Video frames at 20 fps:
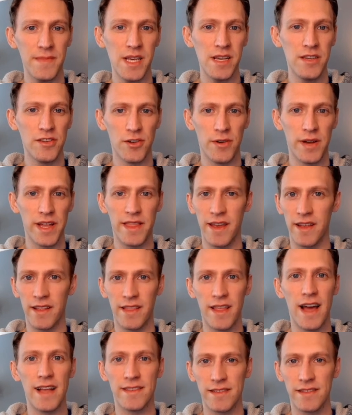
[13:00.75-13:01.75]
So I think
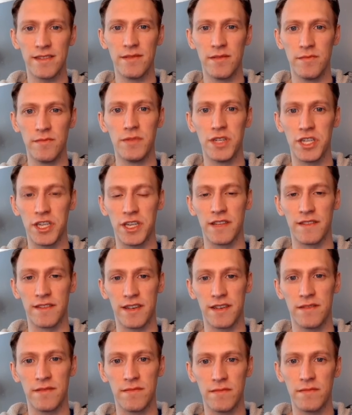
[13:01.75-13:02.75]
Michigan's
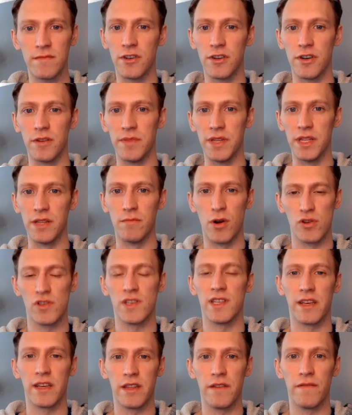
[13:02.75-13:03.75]
going to be the
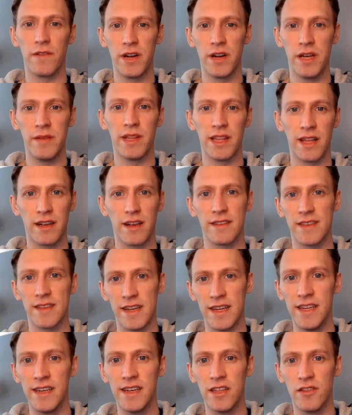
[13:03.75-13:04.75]
most likely for him. And like I
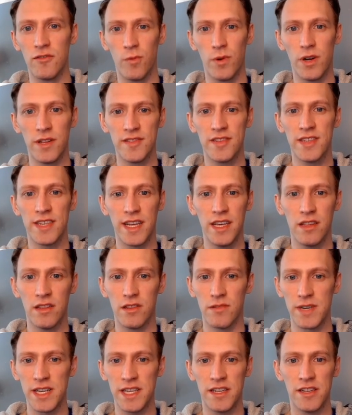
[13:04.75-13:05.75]
said, he needs one state.
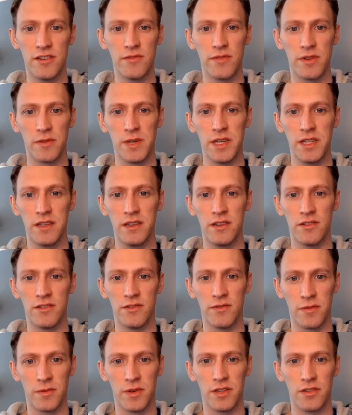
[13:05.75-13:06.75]
The rest he's doing well in. He's
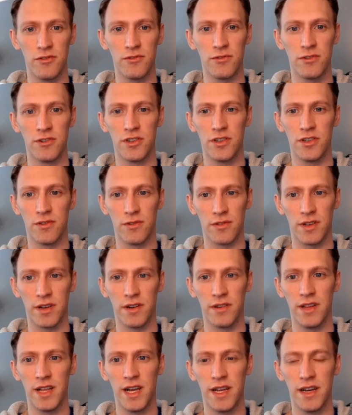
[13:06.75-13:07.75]
doing well in Georgia, North
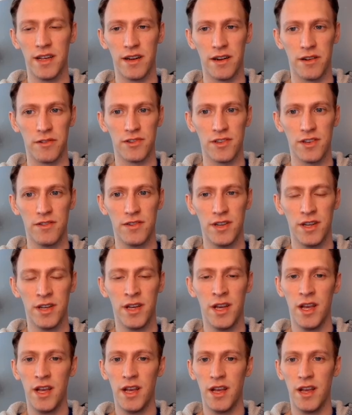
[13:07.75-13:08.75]
Carolina, and Arizona.
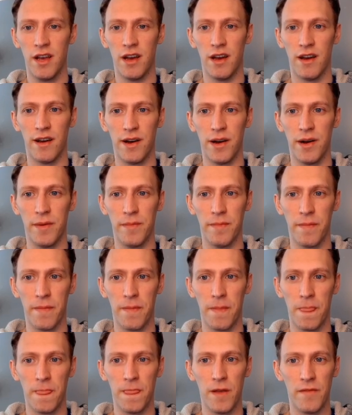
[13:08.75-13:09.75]

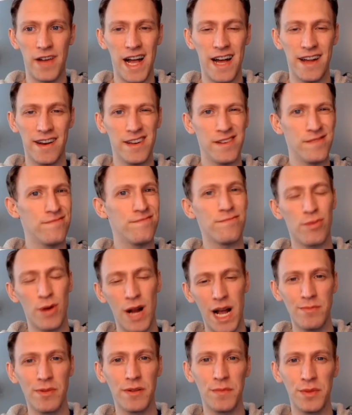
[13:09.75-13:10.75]
Nevada,
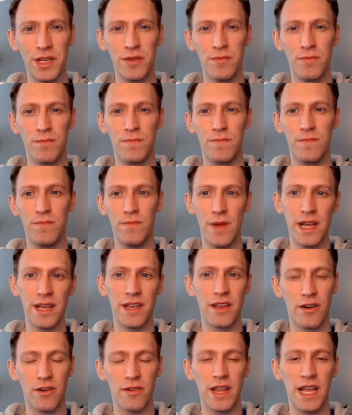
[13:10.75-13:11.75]
probably,
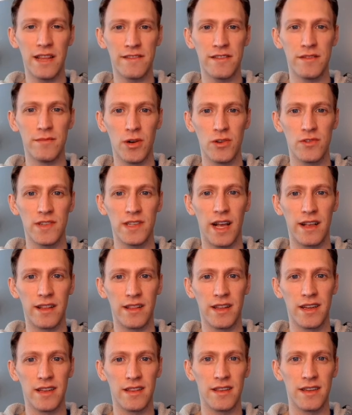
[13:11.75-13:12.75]
that's the most
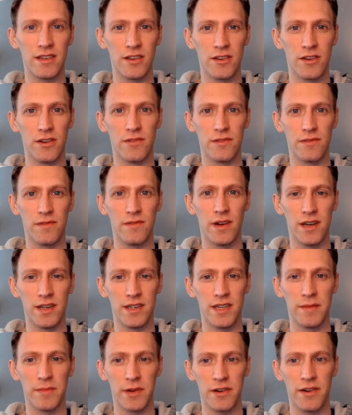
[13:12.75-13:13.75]
likely, I think, to go
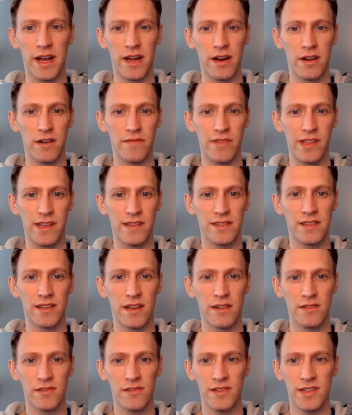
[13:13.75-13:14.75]
Democrat of these
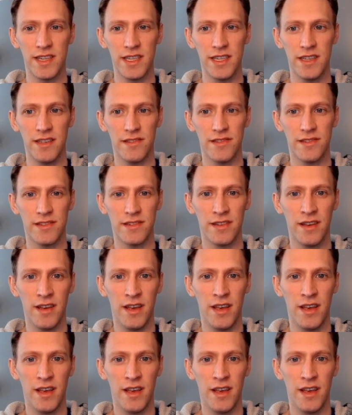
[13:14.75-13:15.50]
southern states.